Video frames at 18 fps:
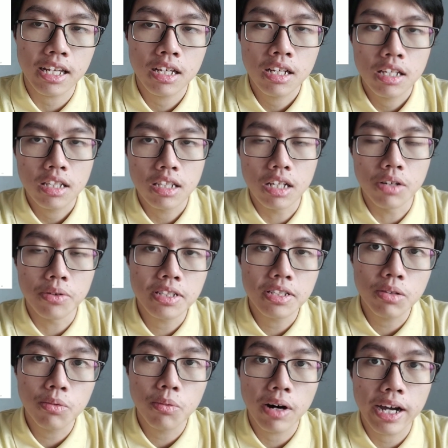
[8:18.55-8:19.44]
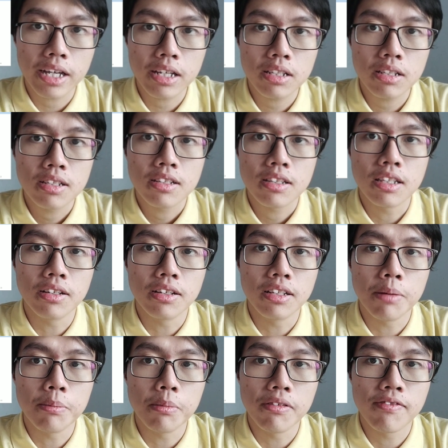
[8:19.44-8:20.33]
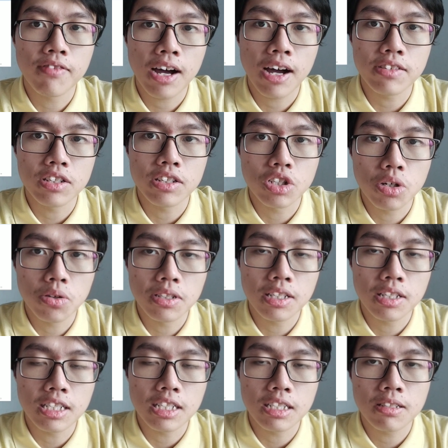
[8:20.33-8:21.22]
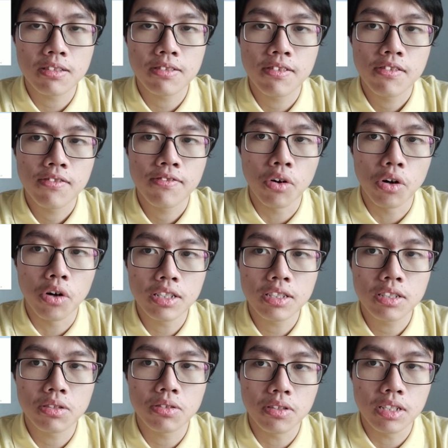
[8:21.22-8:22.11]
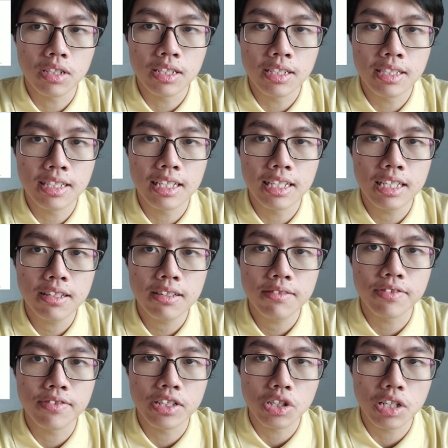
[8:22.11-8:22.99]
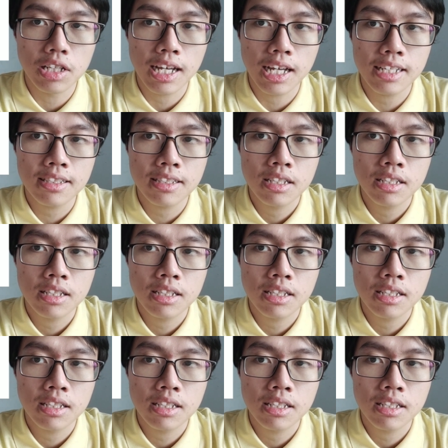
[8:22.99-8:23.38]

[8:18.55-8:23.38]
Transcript: The reason why the number 5 is chosen is for us to easily visualize